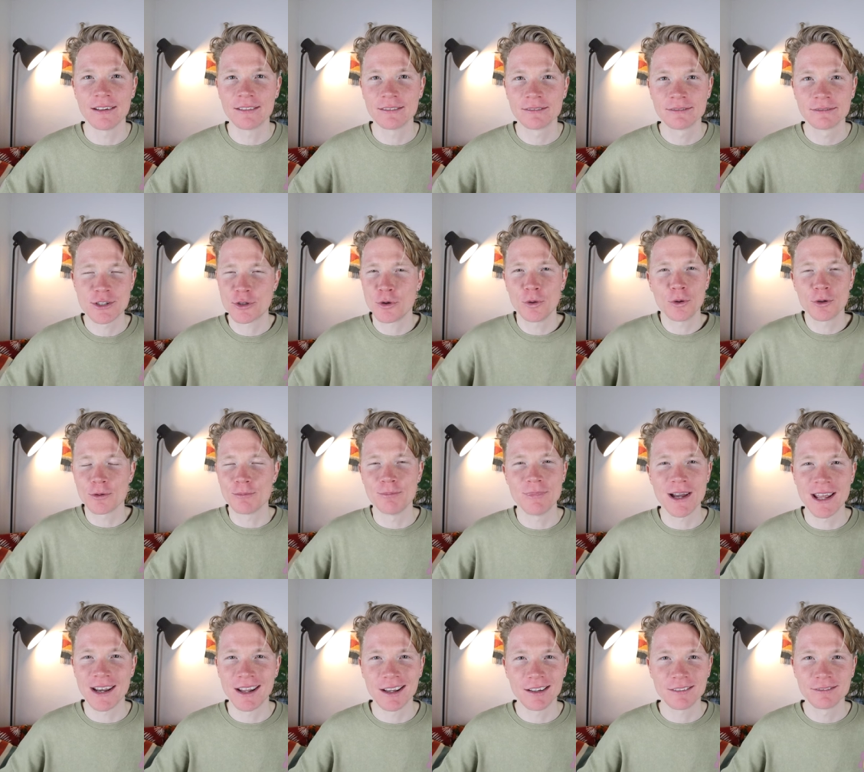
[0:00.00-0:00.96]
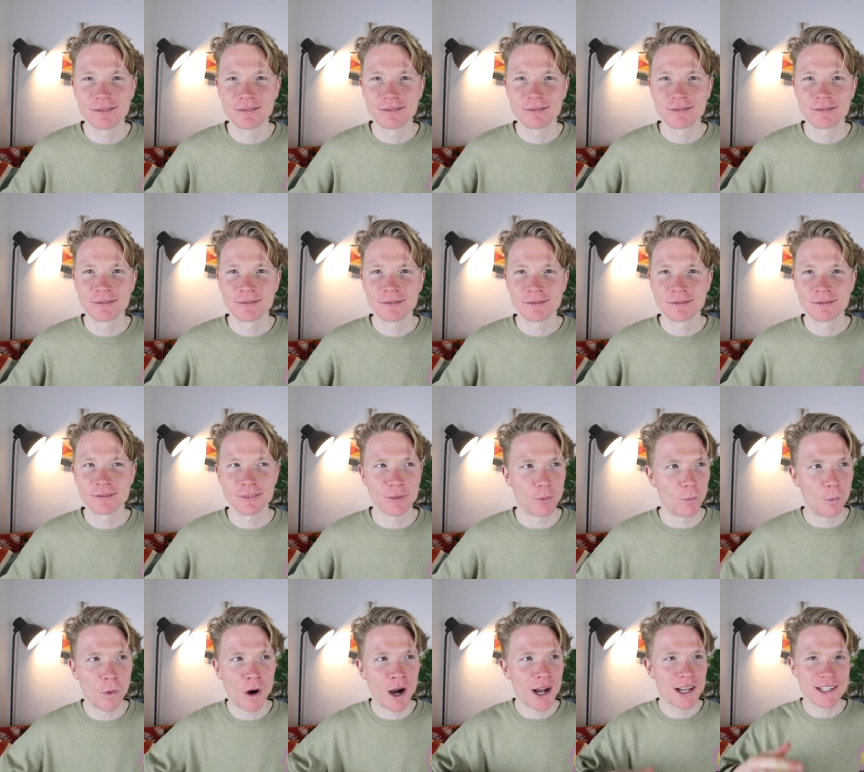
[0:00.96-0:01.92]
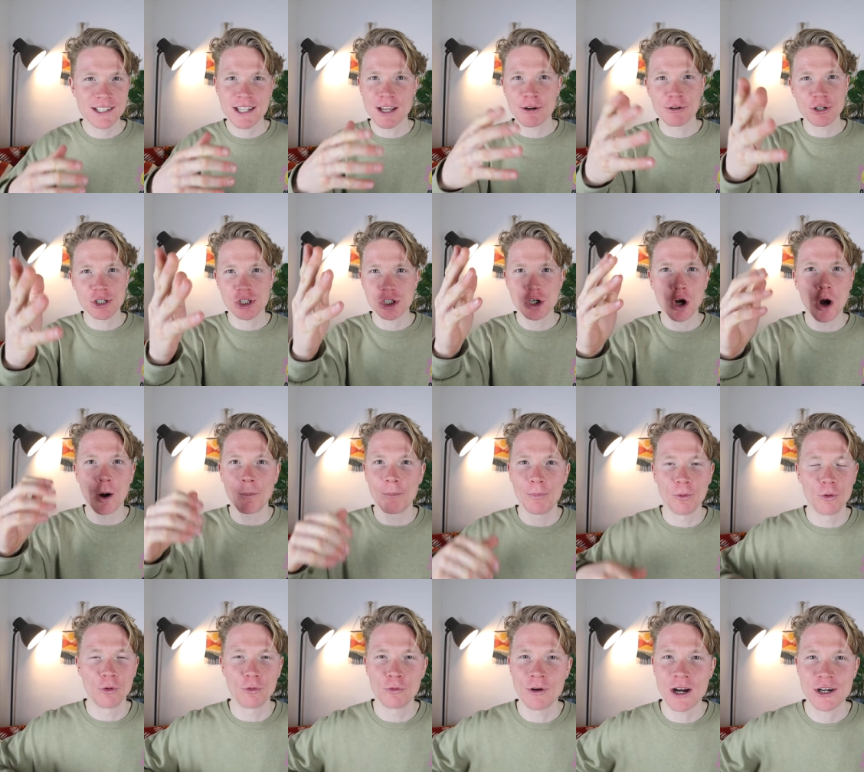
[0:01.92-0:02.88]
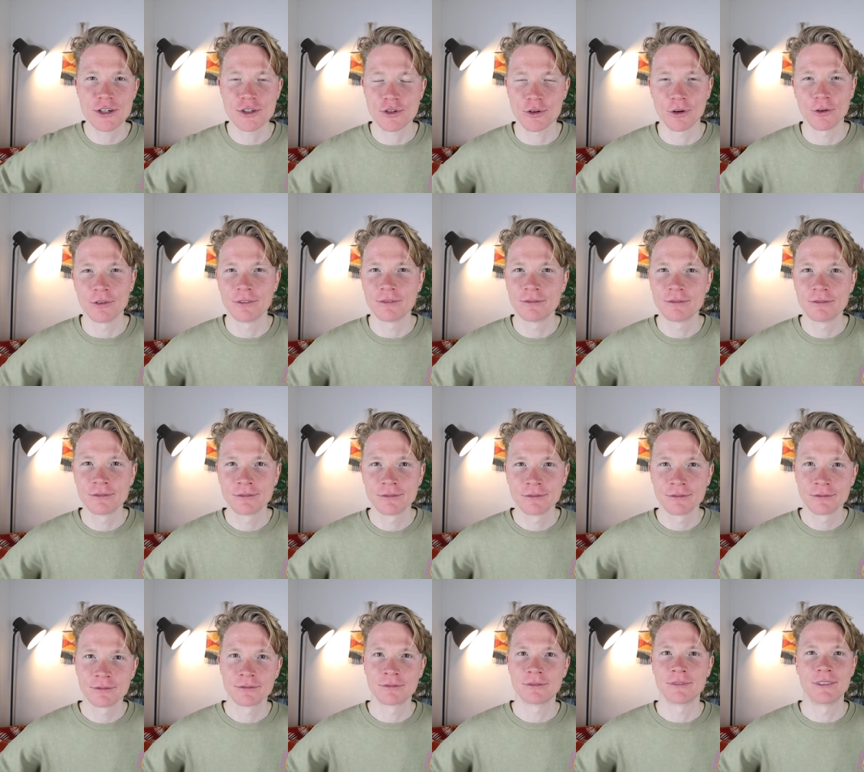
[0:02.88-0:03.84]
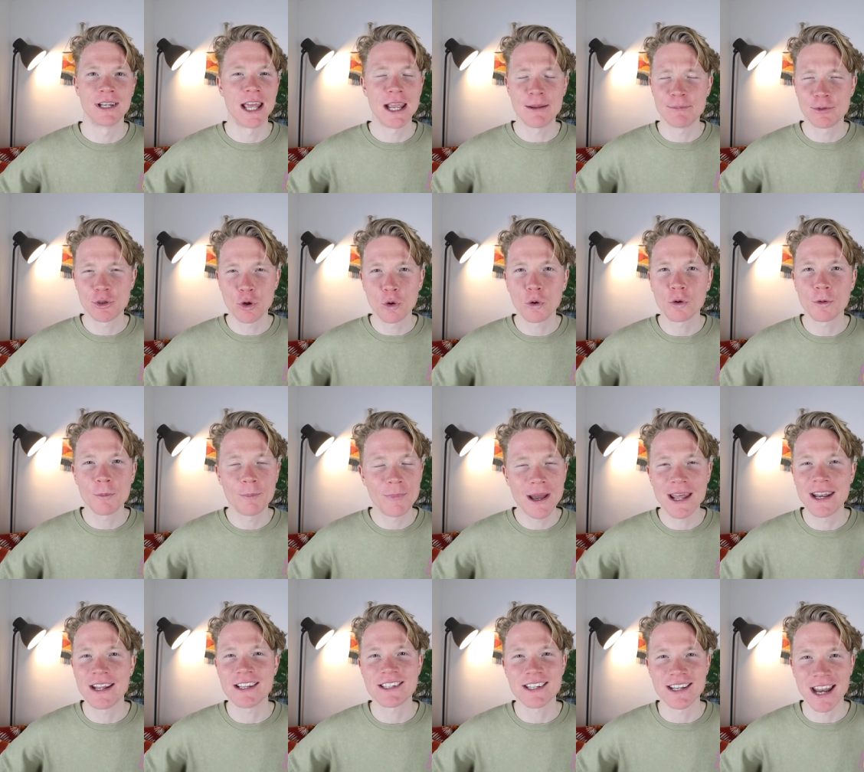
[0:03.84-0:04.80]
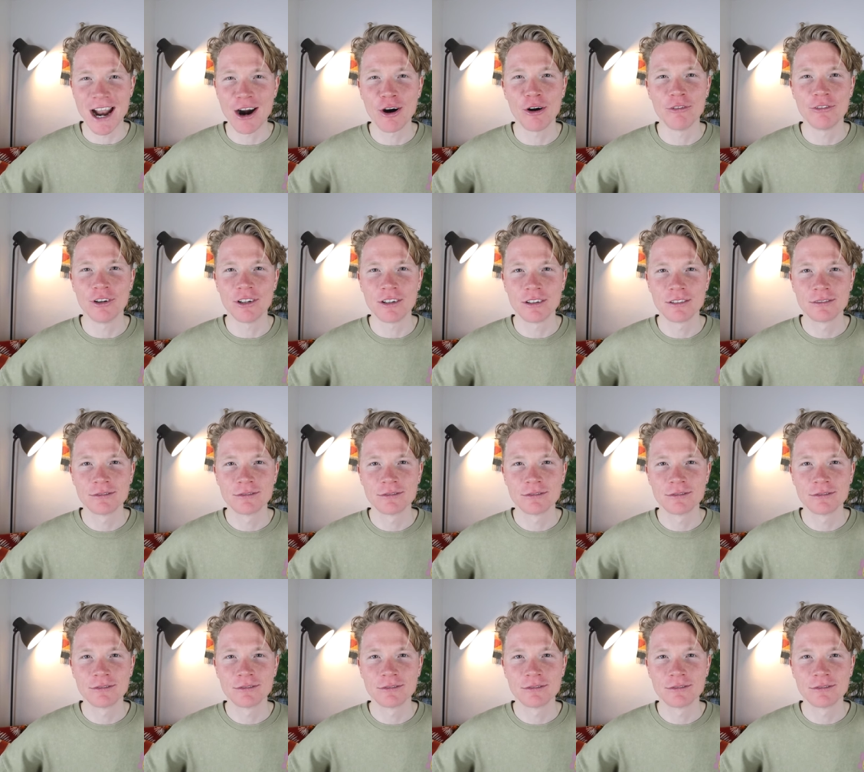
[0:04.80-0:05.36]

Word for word: Who is Gordon Bennett? Why is there a shop or a restaurant named Gordon Bennett's in Hereford?